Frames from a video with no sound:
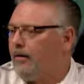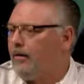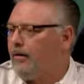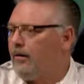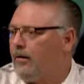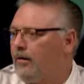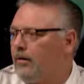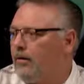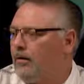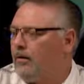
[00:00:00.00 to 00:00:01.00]

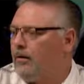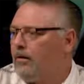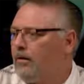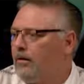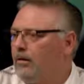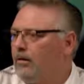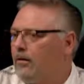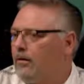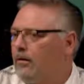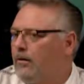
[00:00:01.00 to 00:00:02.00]

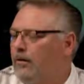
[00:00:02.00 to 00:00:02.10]
Nobody speaks.